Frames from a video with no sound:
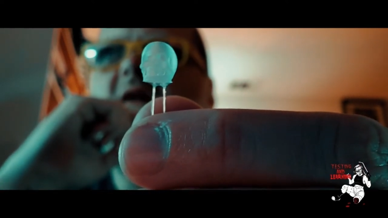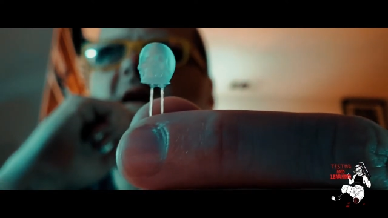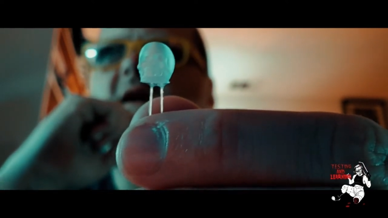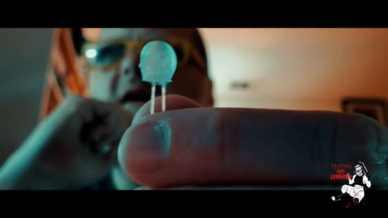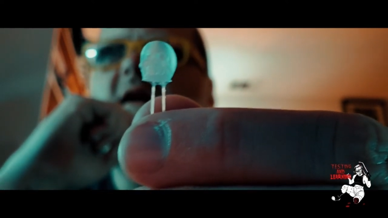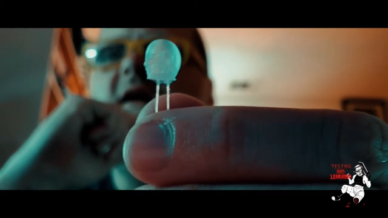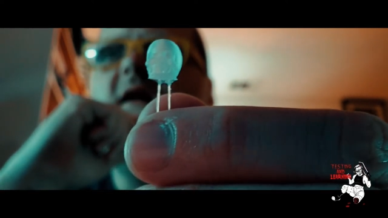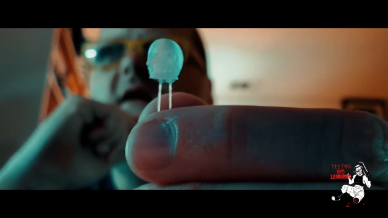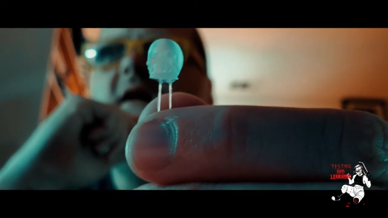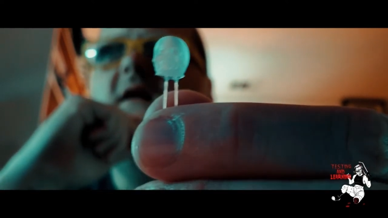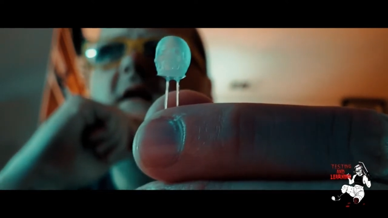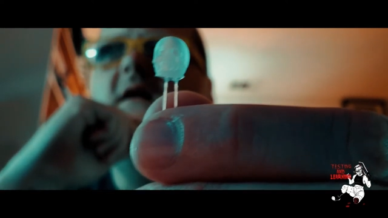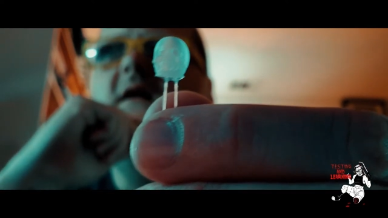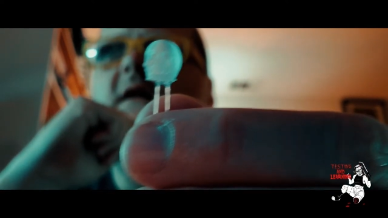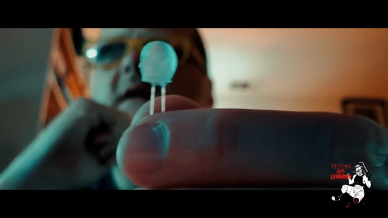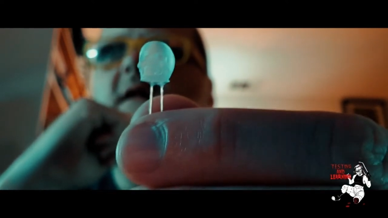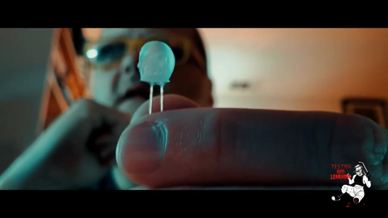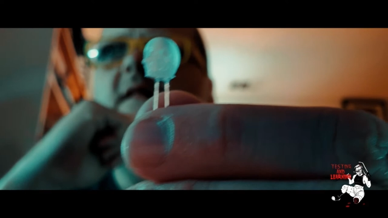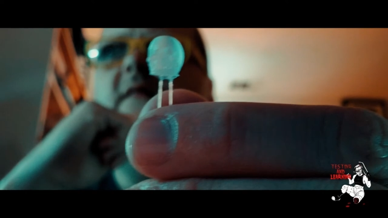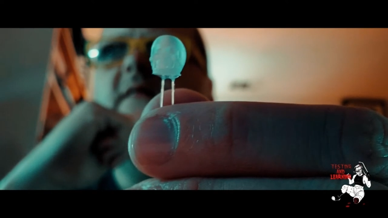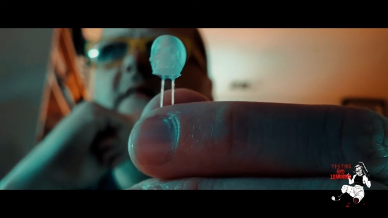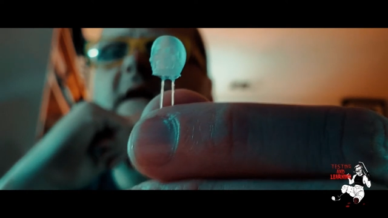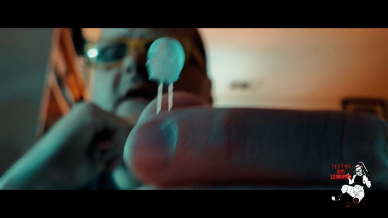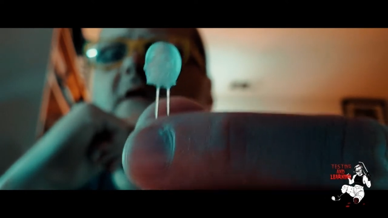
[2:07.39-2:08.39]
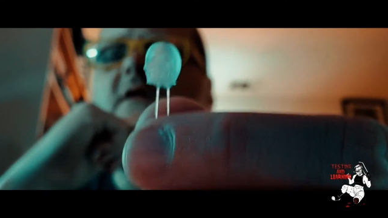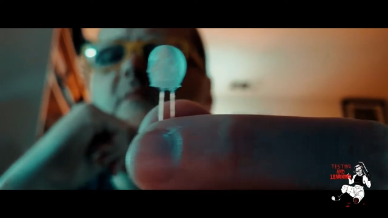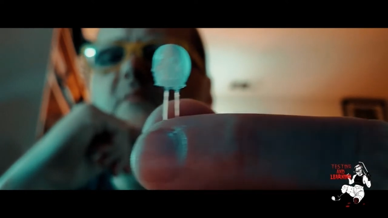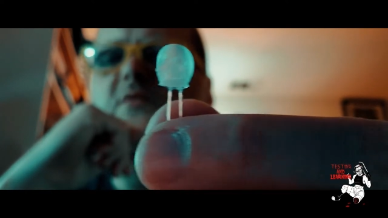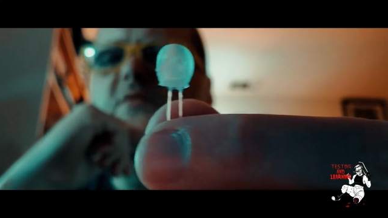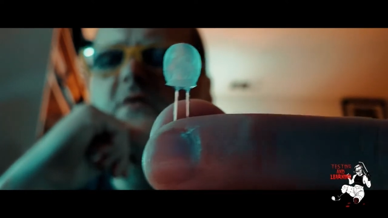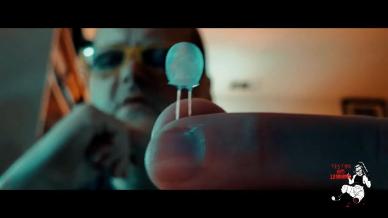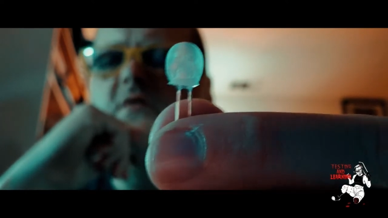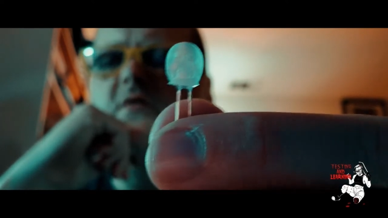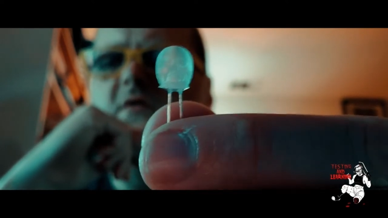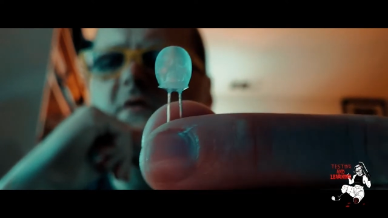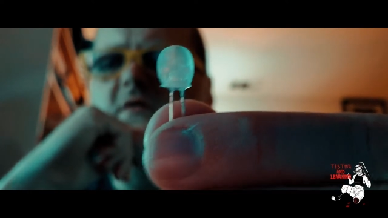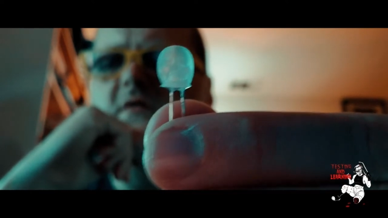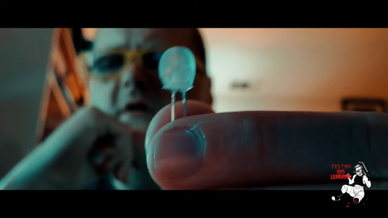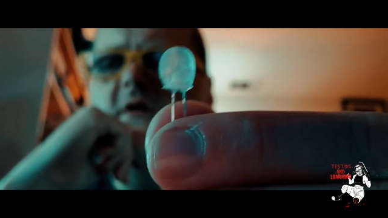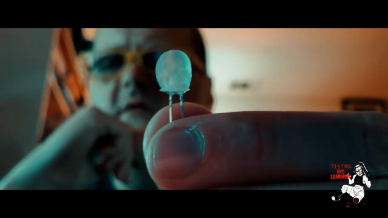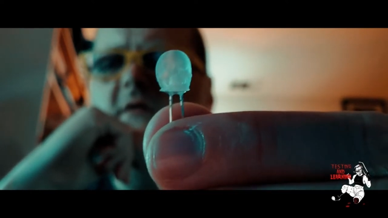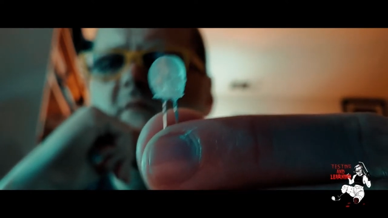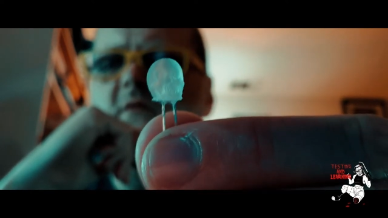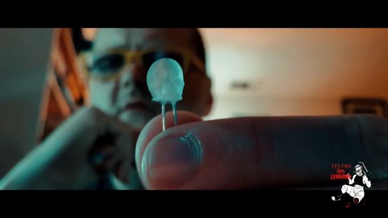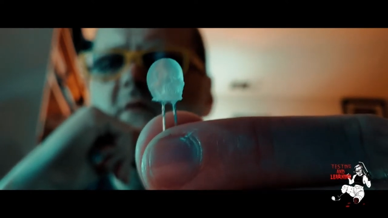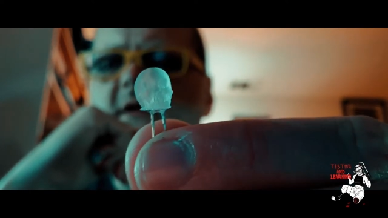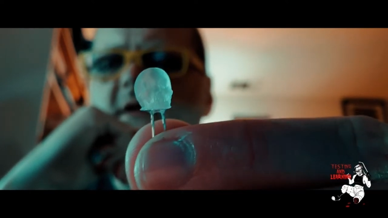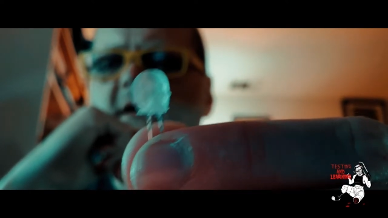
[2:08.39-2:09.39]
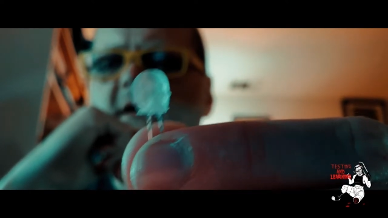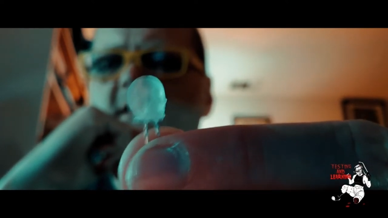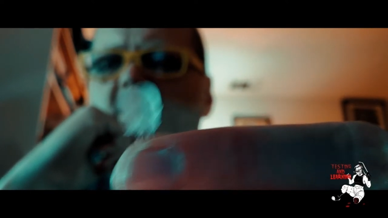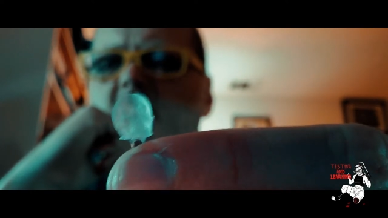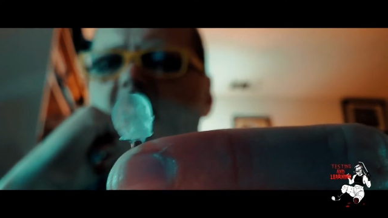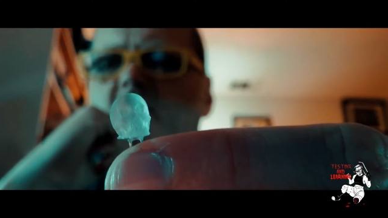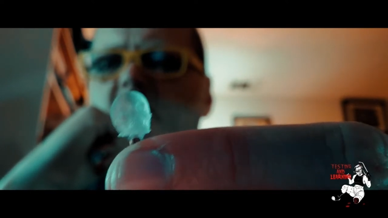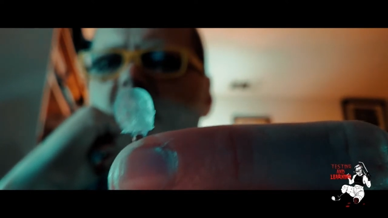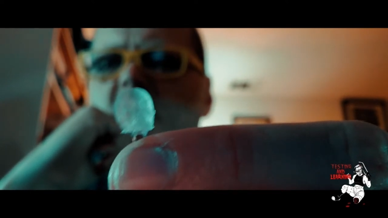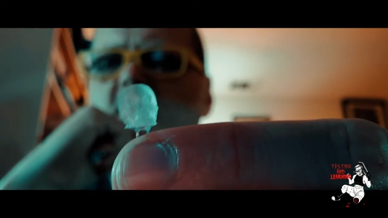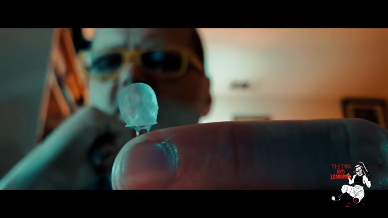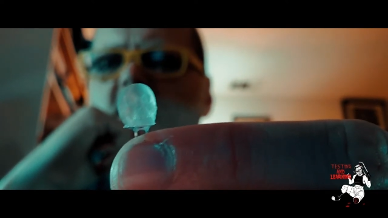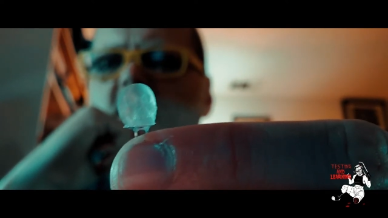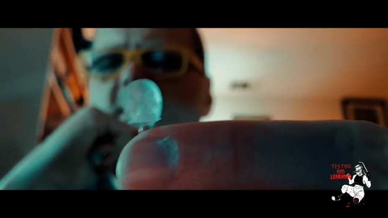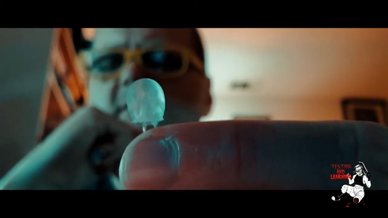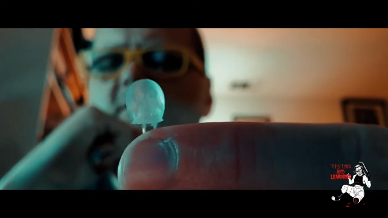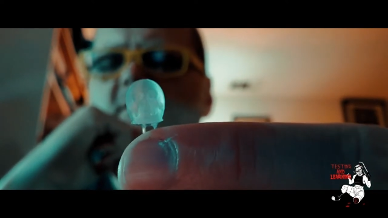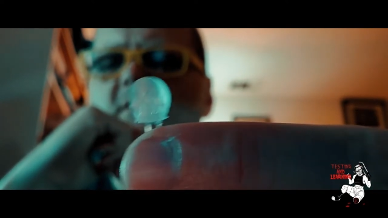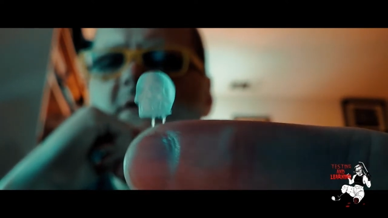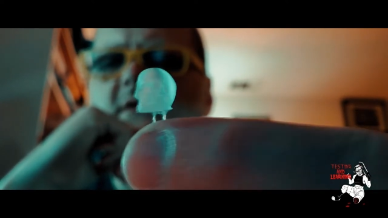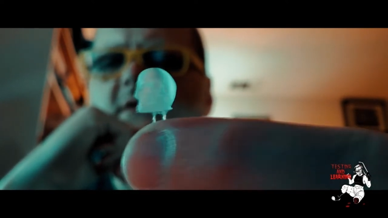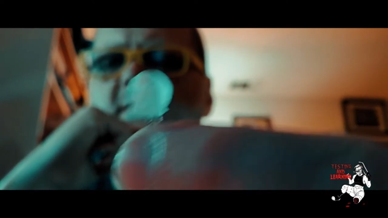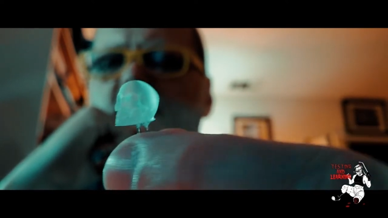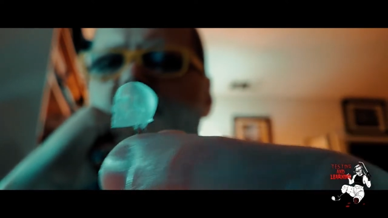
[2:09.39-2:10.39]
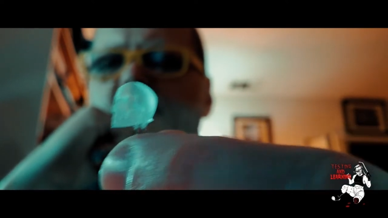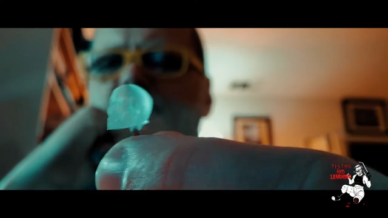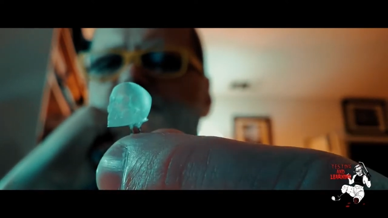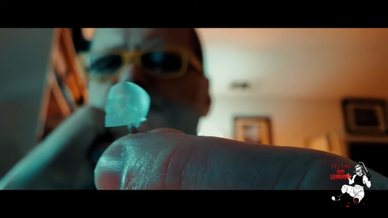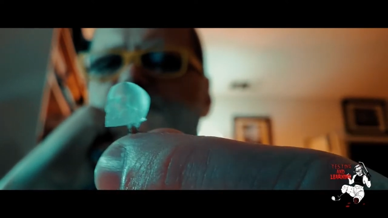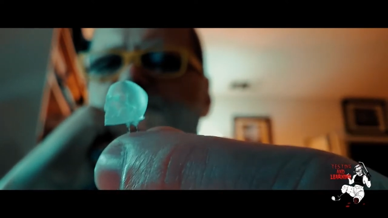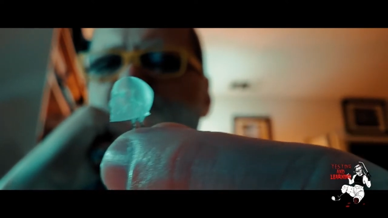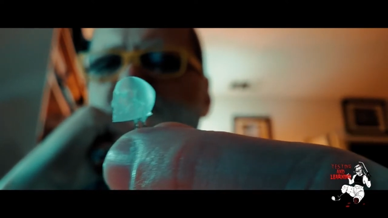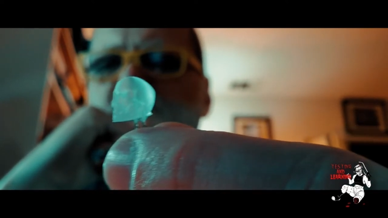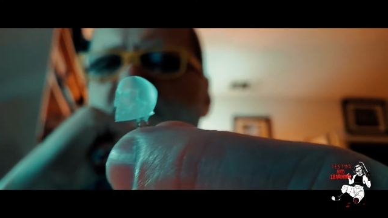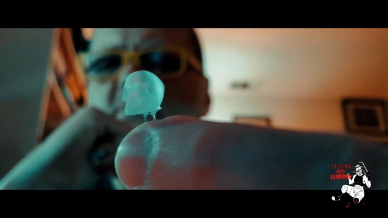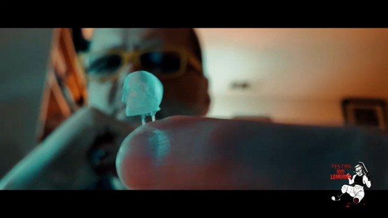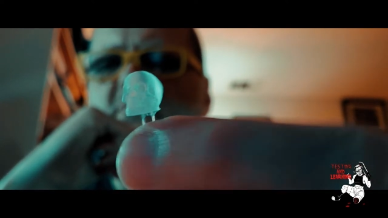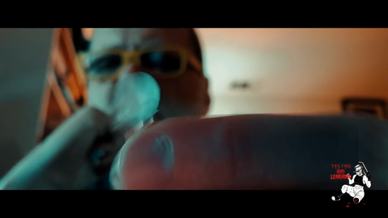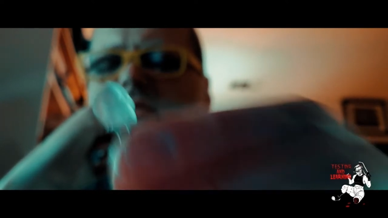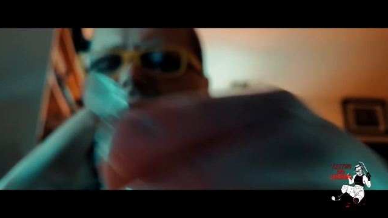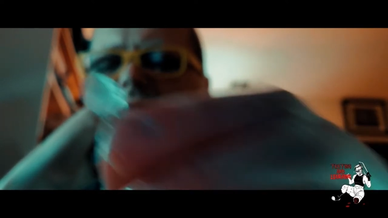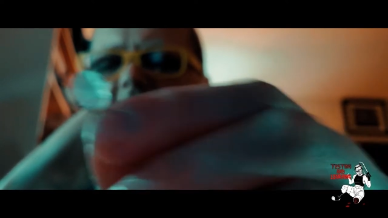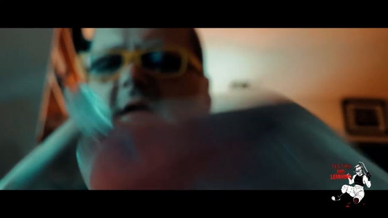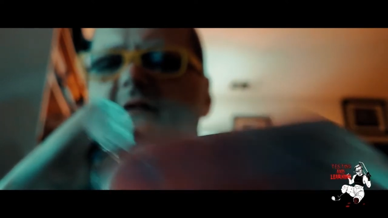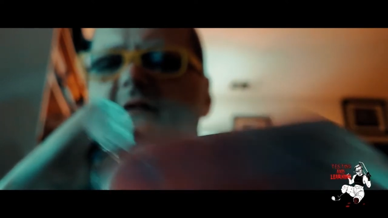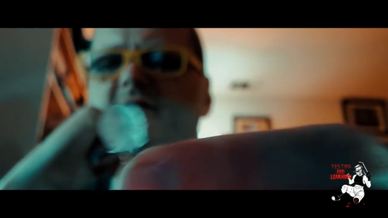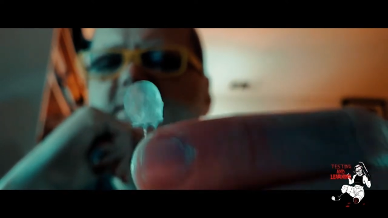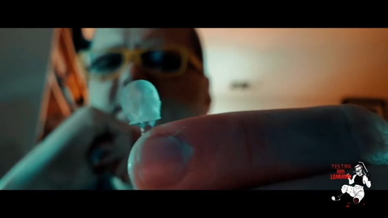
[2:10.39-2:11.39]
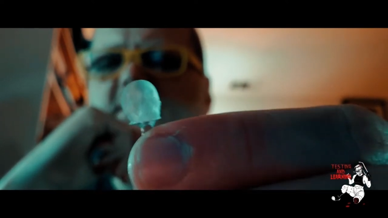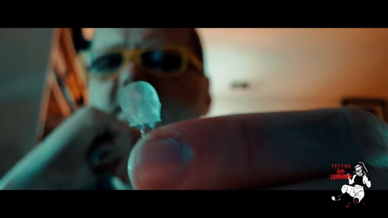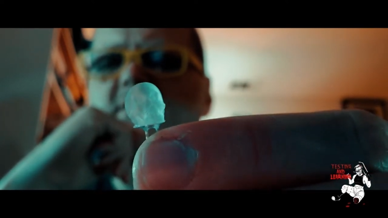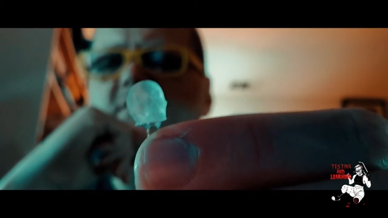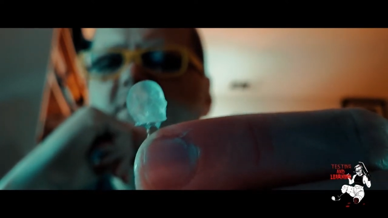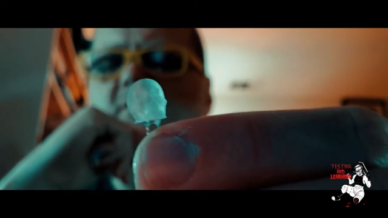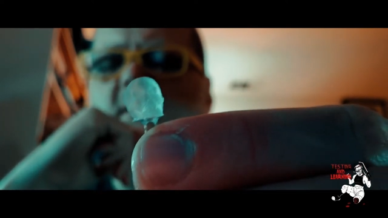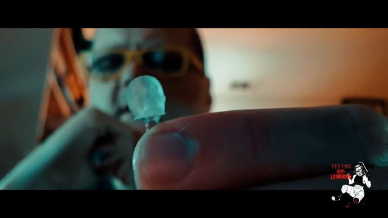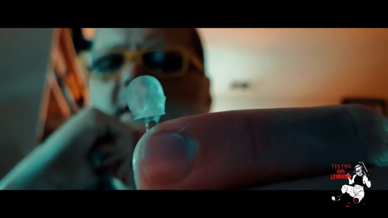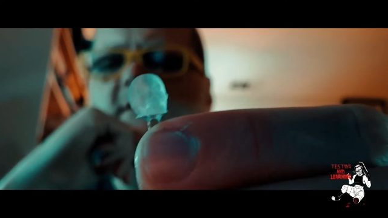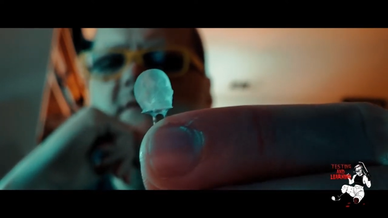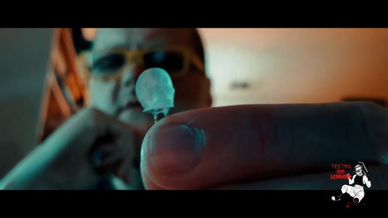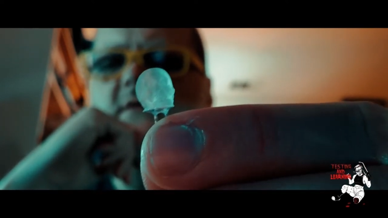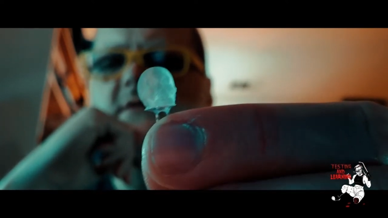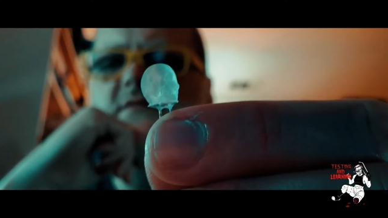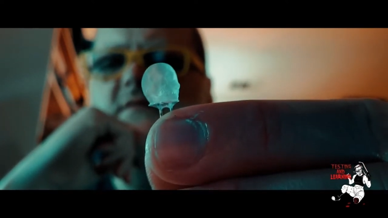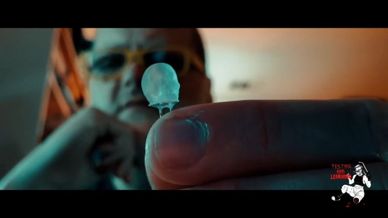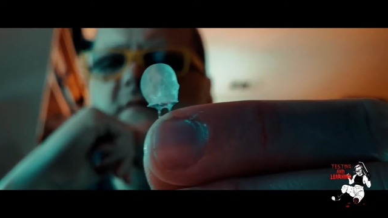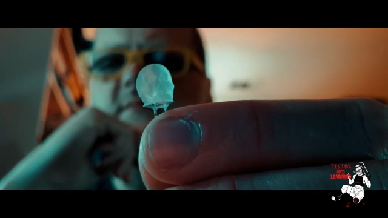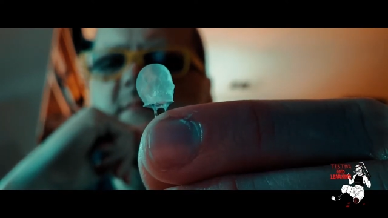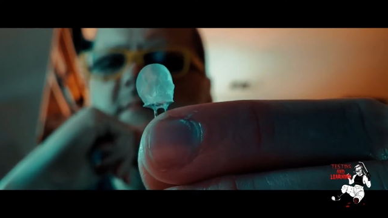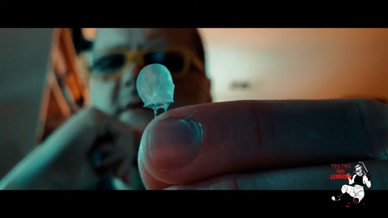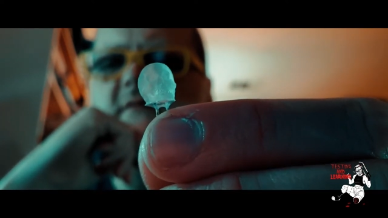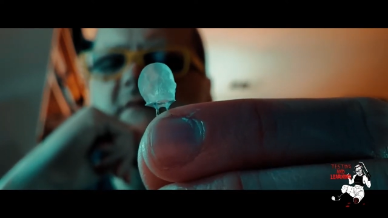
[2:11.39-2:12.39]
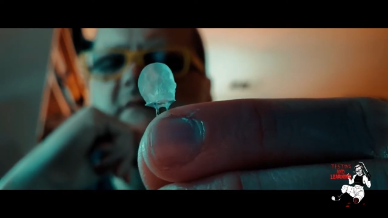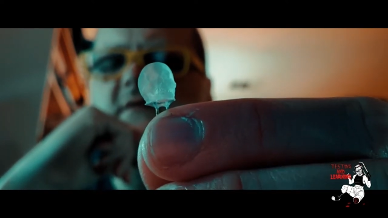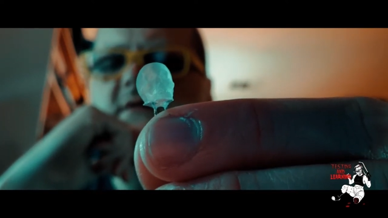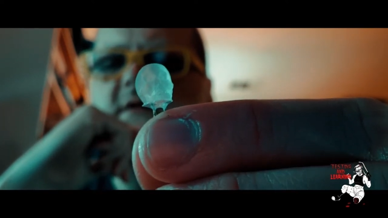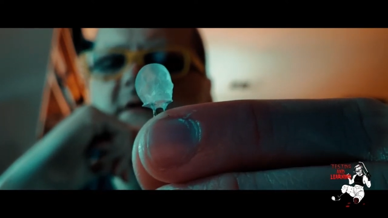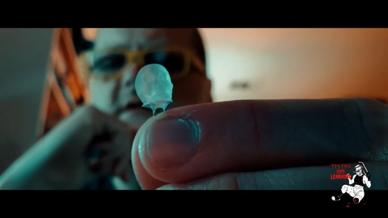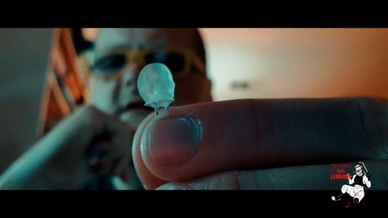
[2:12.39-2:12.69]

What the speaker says: Nobody's mouth can be seen.